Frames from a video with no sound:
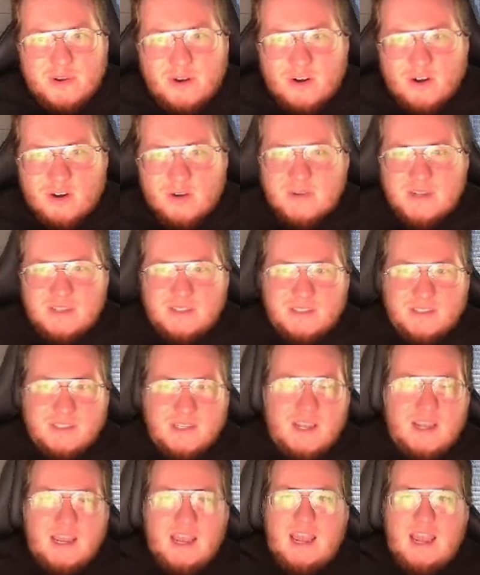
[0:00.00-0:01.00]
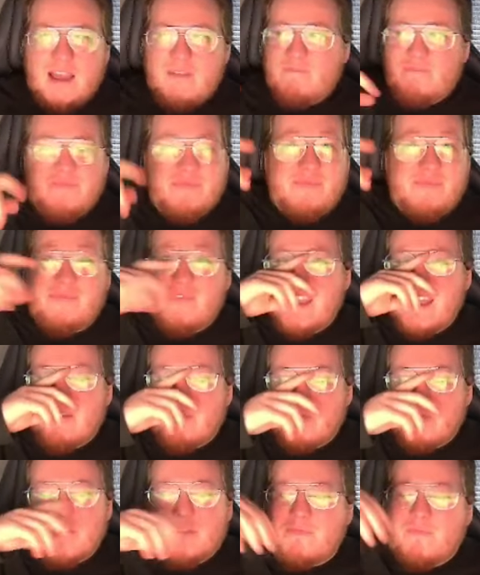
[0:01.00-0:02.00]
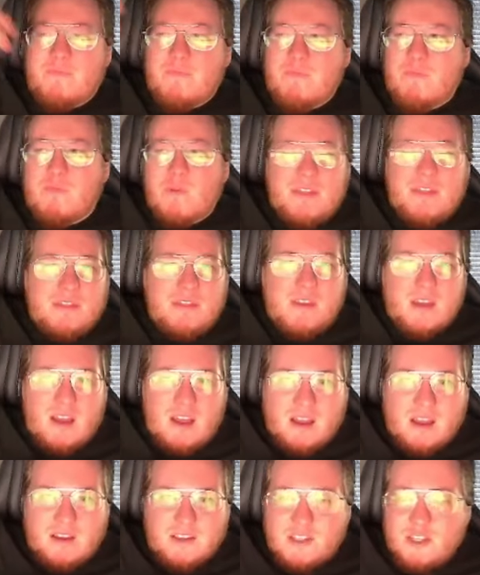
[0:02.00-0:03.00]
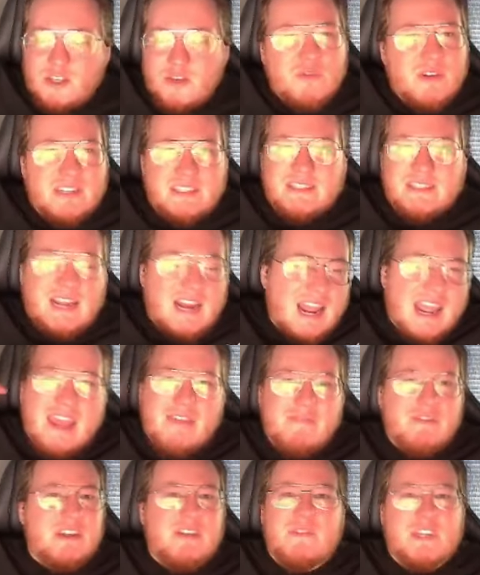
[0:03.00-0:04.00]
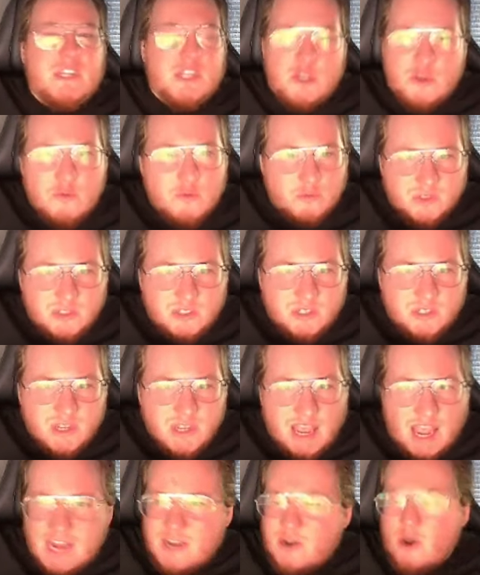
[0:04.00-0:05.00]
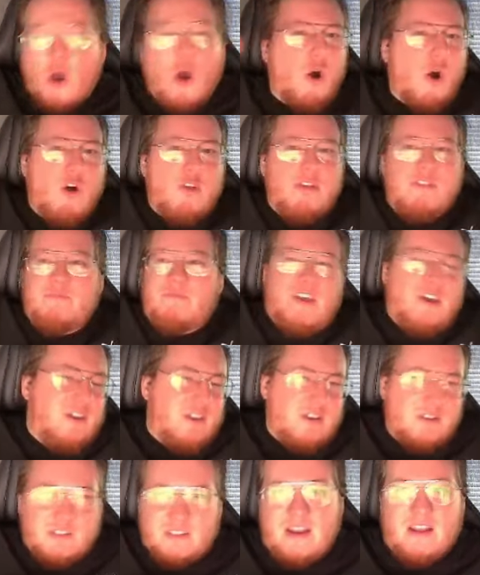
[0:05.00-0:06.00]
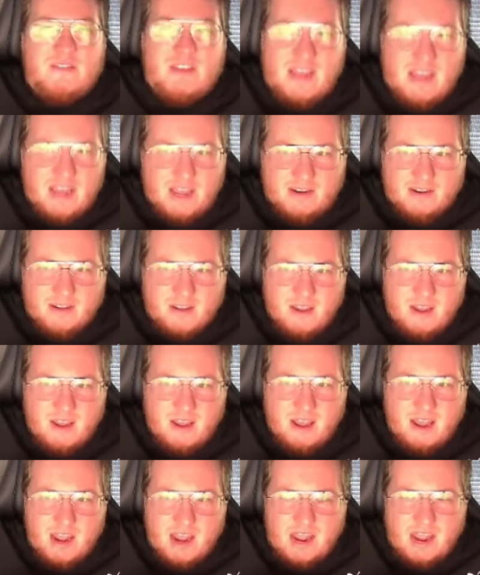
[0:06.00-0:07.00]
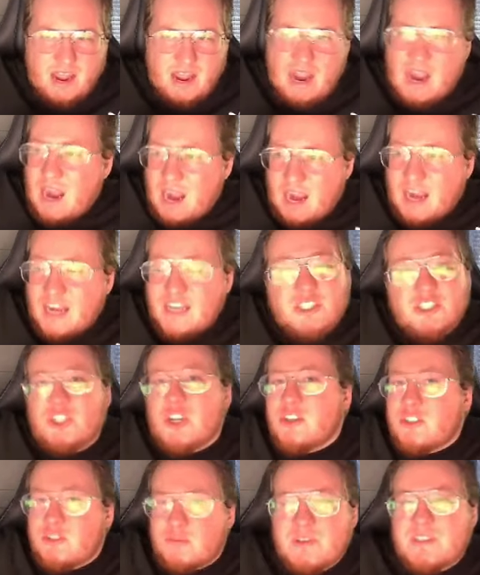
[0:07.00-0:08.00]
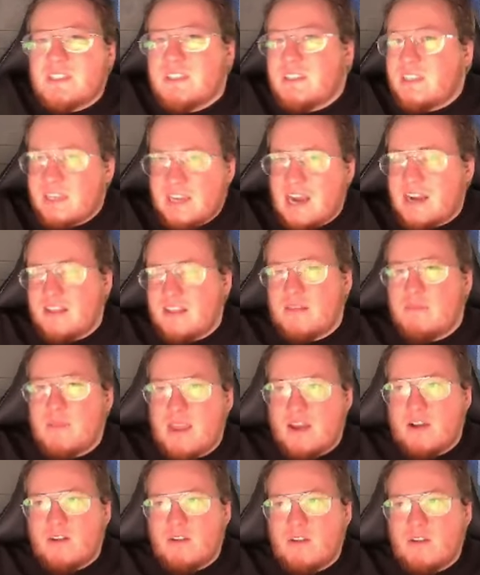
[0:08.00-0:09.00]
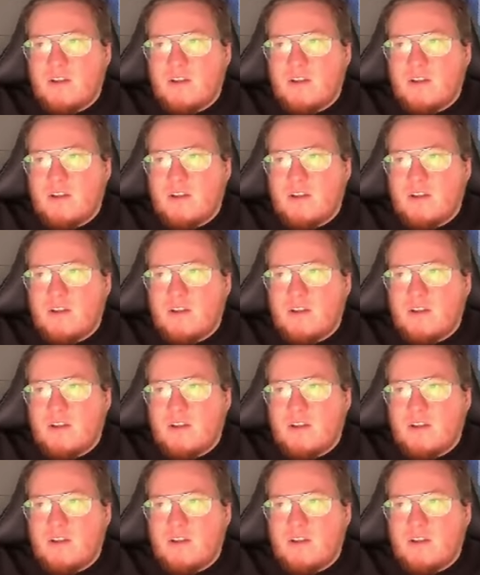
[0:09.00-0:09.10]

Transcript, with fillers: armies with with uh, units that I haven't even used, and all the failures that I've had. I just recently got in the mail